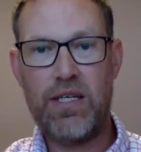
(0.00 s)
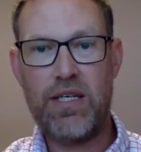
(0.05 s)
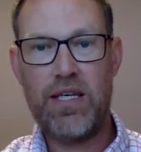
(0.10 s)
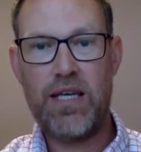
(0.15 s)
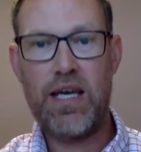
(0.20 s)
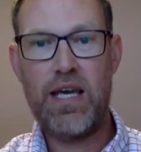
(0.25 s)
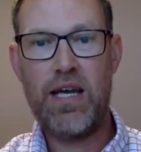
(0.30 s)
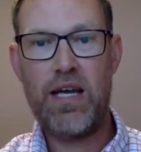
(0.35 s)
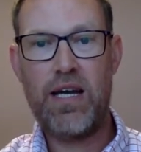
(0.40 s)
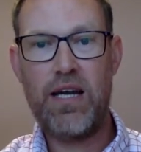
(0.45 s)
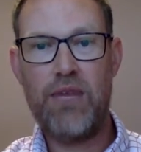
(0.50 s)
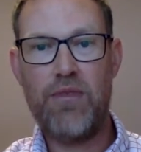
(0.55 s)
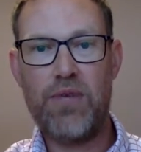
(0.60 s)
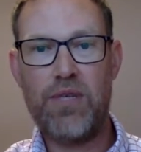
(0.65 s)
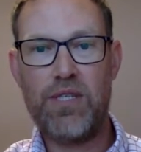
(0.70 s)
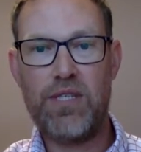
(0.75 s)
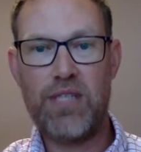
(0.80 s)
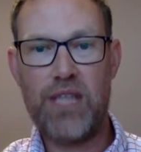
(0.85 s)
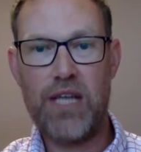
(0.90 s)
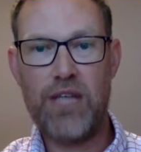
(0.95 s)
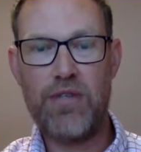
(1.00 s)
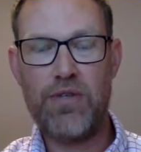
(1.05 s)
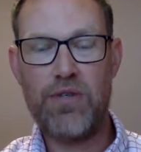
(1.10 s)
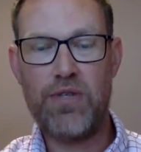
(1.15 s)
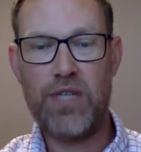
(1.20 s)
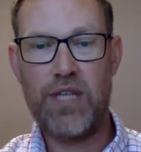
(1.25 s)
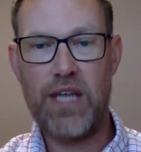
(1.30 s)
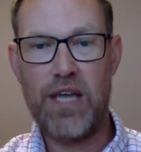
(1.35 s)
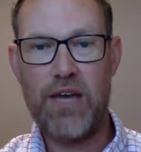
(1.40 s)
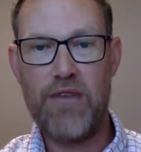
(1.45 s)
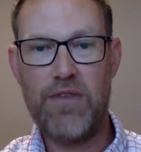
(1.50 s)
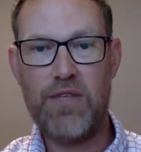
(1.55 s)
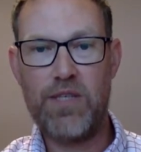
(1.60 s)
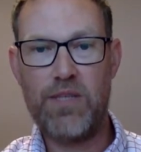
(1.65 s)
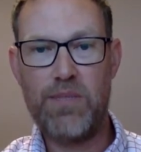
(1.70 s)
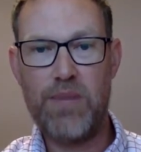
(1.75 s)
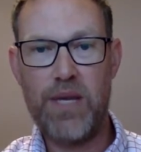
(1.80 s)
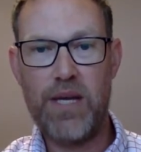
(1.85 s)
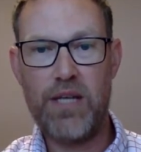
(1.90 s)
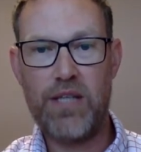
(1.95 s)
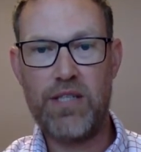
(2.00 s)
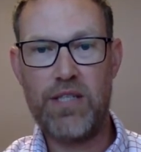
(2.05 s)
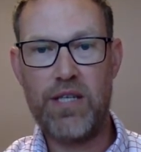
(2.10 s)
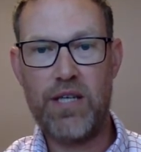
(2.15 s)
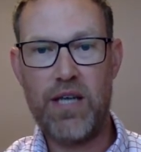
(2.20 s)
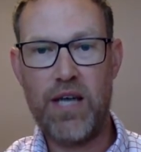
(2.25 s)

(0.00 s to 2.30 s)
Kennedy was scheduled to give a speech,